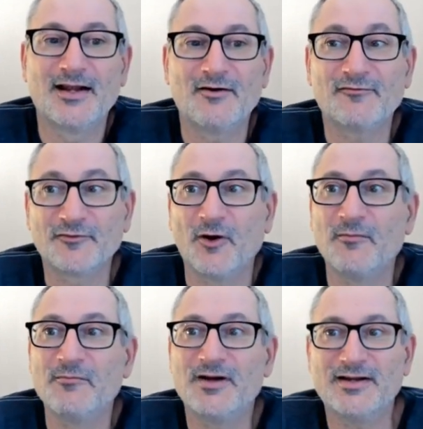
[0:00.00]

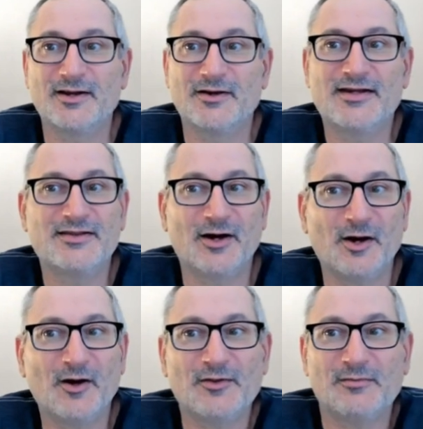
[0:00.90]
from either
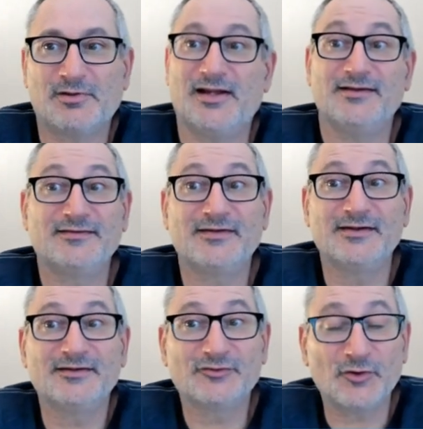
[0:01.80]
other
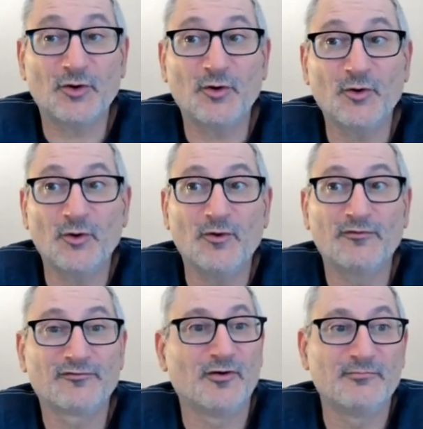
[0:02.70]
places or
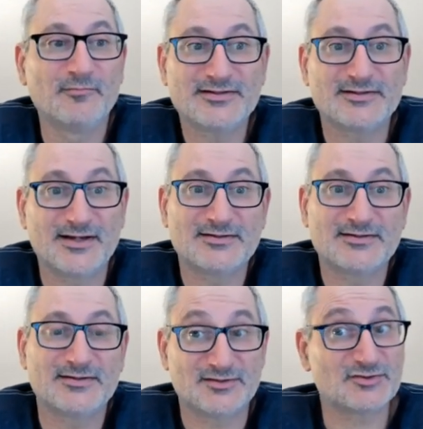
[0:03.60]
from metadata
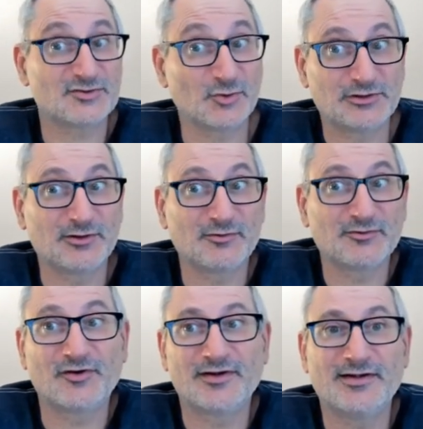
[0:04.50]
that's stored
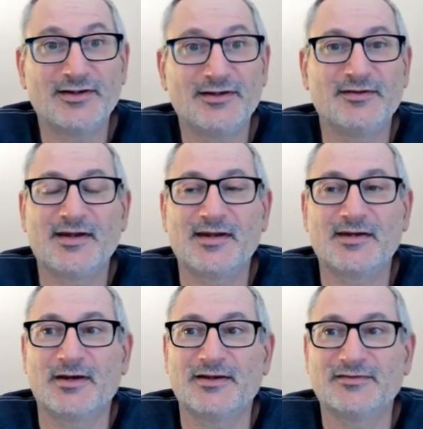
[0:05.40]
alongside it in the
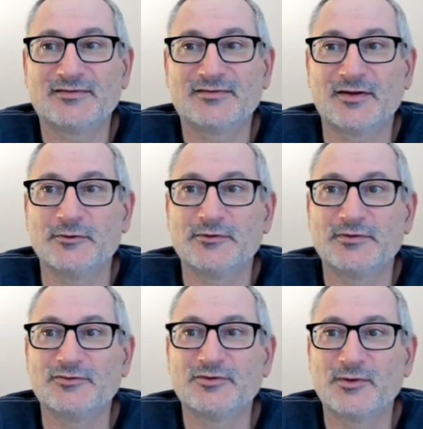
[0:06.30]
database. So
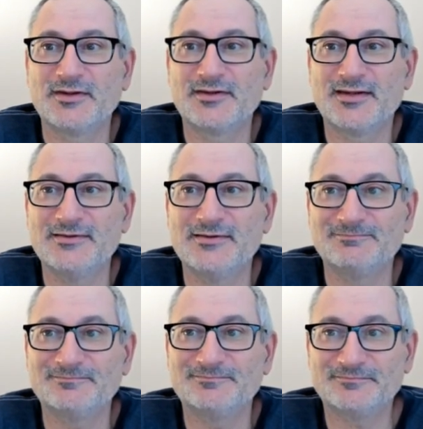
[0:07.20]
doing the
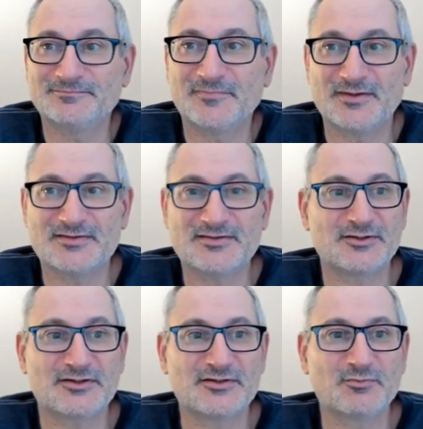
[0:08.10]

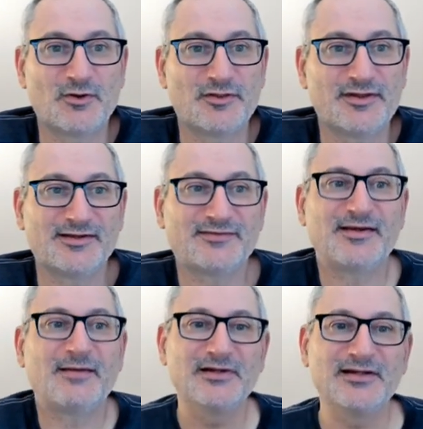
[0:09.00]
search is one thing,
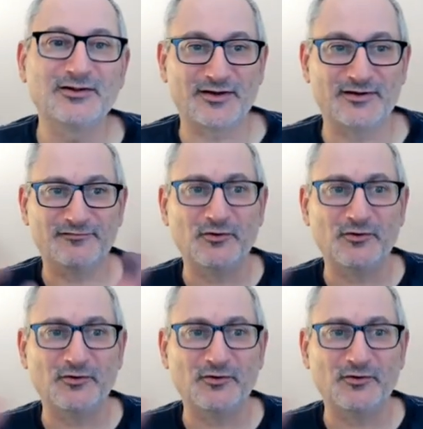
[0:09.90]
assembling like a full